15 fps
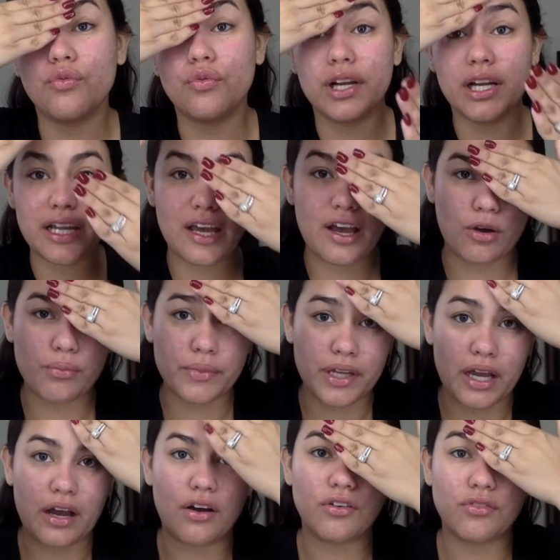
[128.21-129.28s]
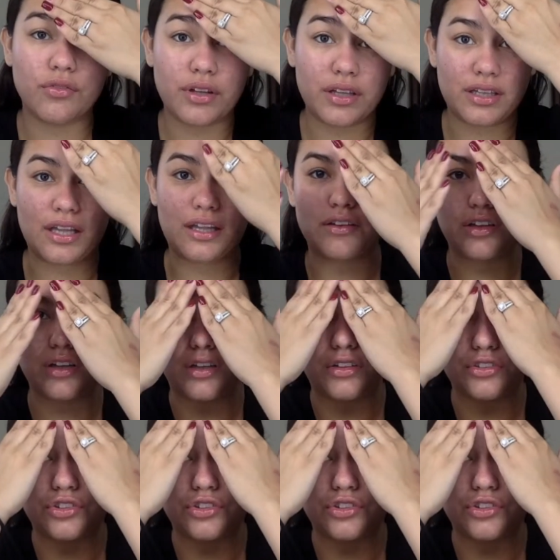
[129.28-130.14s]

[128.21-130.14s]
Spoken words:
really help me out with the